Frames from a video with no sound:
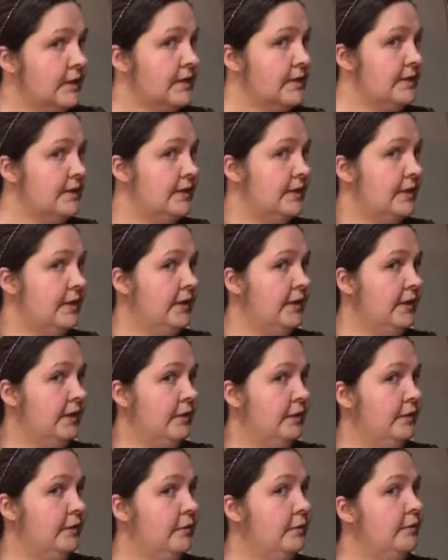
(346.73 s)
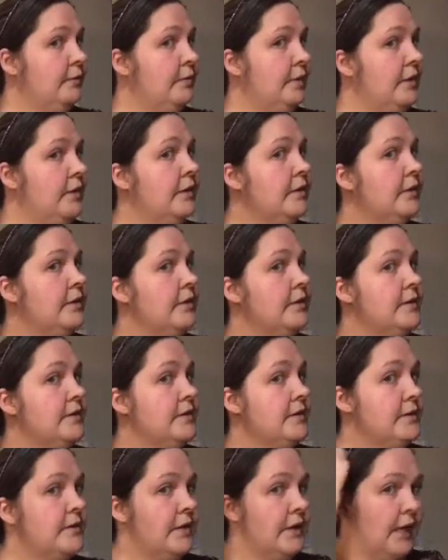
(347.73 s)
See? Oh my
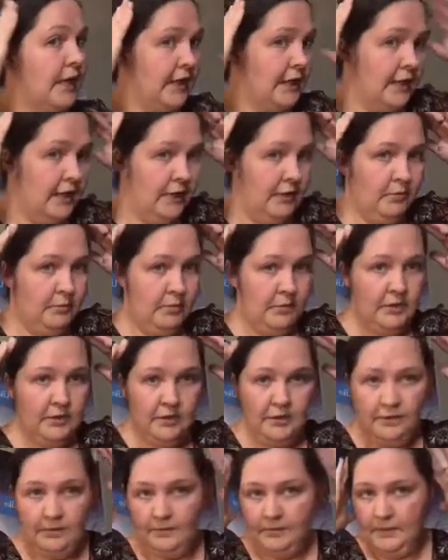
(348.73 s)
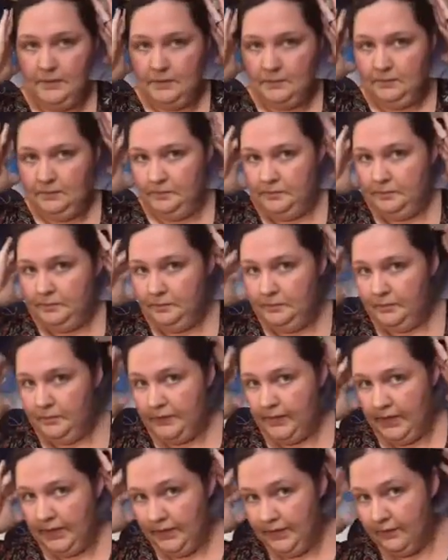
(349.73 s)
goodness. I can't believe
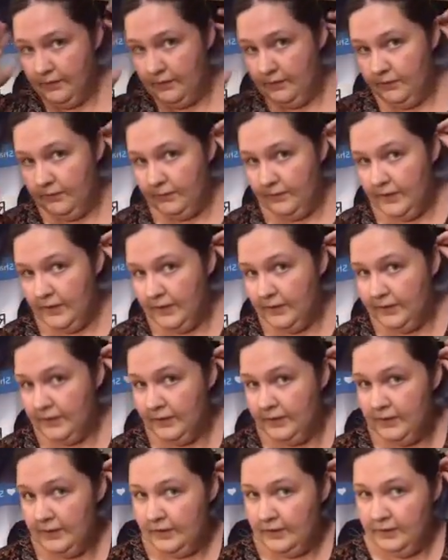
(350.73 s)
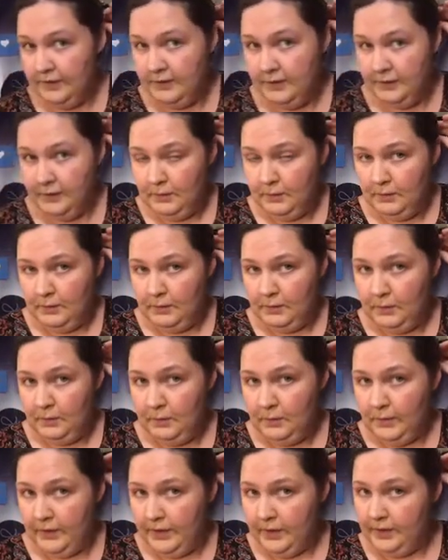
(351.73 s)
I can finally
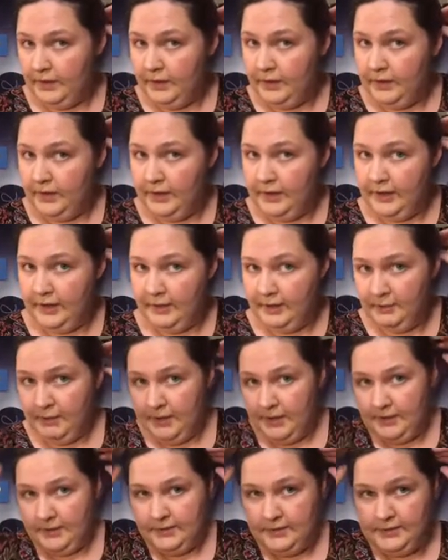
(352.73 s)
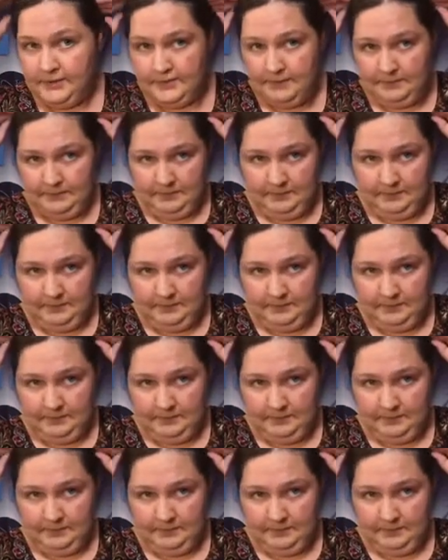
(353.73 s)
wear our hair bands.